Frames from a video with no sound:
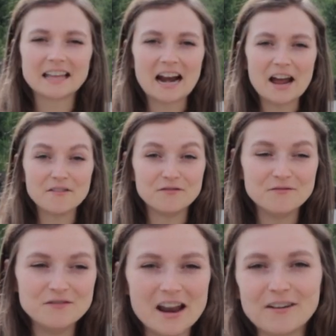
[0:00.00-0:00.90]
that I
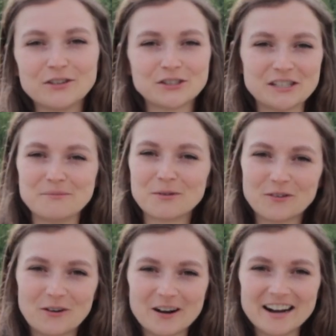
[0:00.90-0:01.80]
have never seen
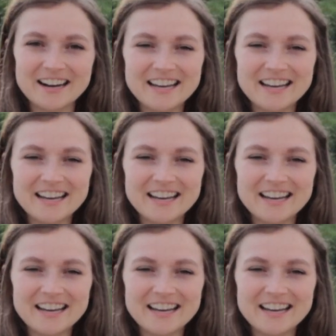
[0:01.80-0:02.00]
before,